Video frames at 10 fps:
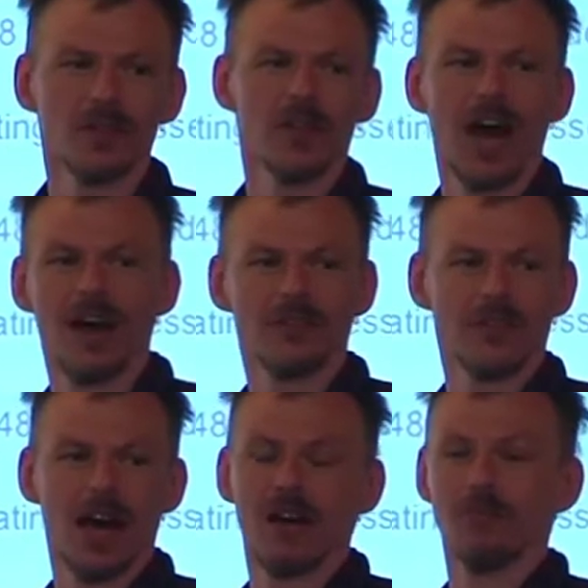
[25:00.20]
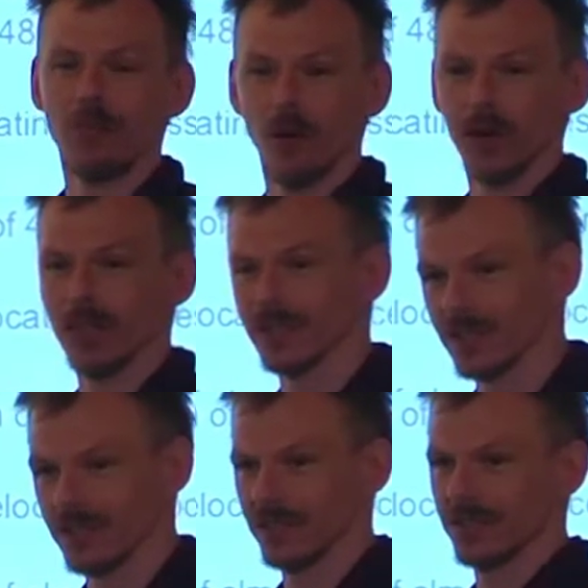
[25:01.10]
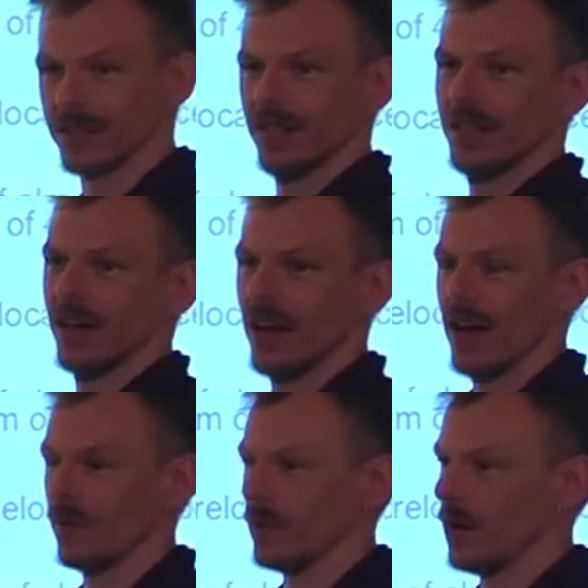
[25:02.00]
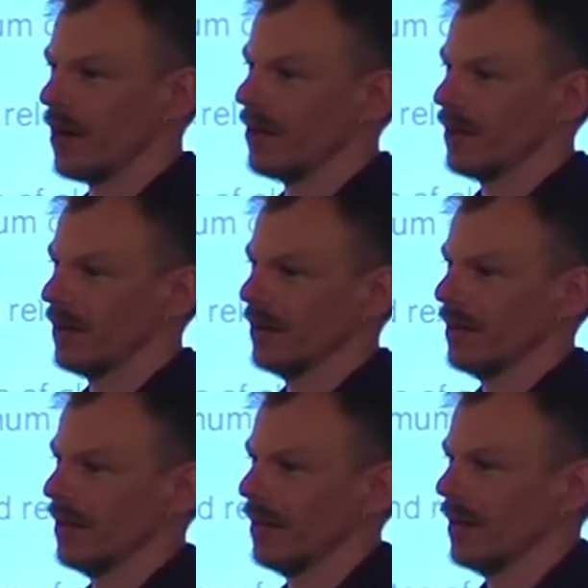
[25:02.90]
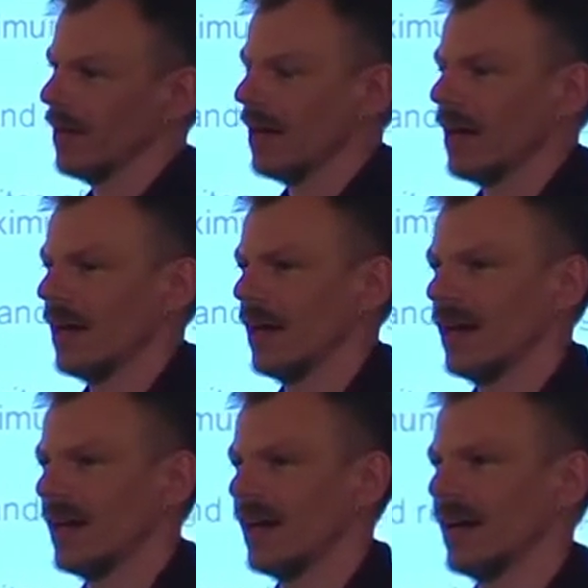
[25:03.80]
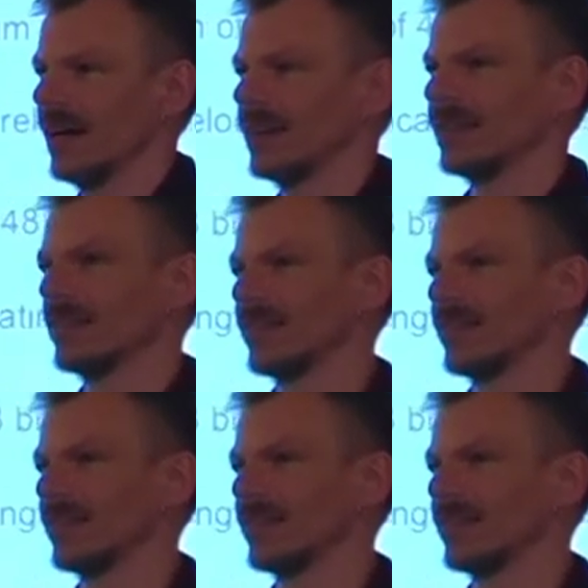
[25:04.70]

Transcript: you have to have pointers everywhere? And